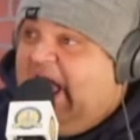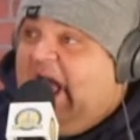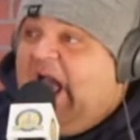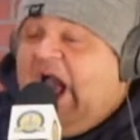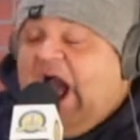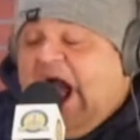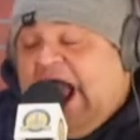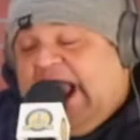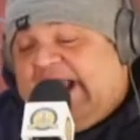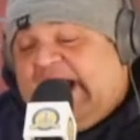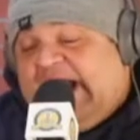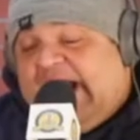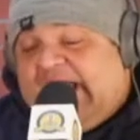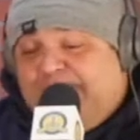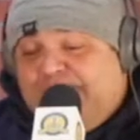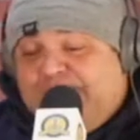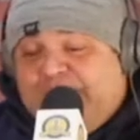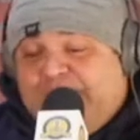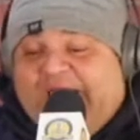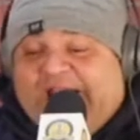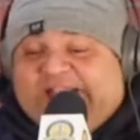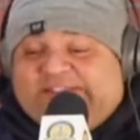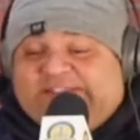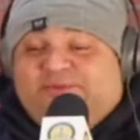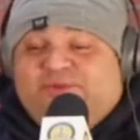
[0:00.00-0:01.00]
I got to
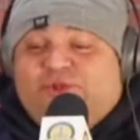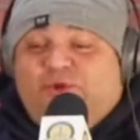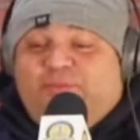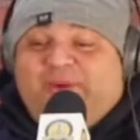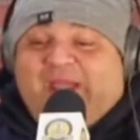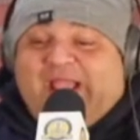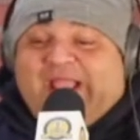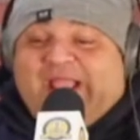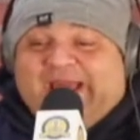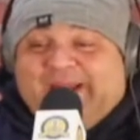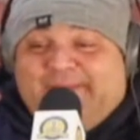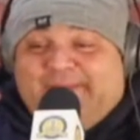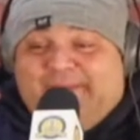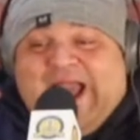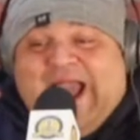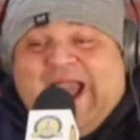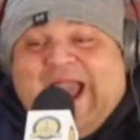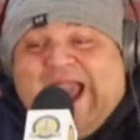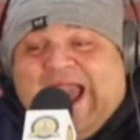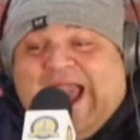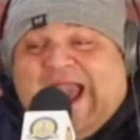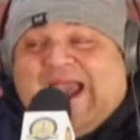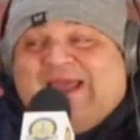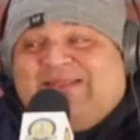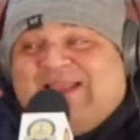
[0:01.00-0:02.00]
blast him a little bit. I got to
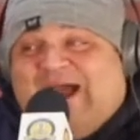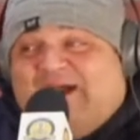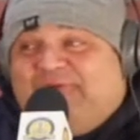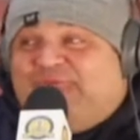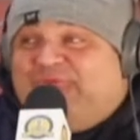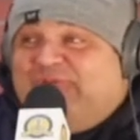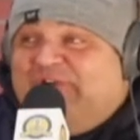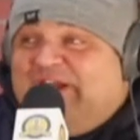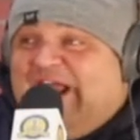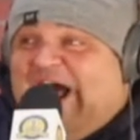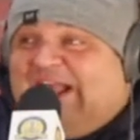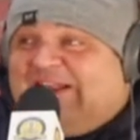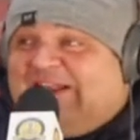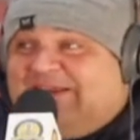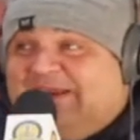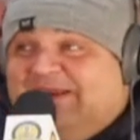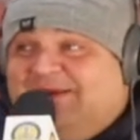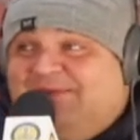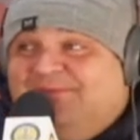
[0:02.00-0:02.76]
be, not for nothing.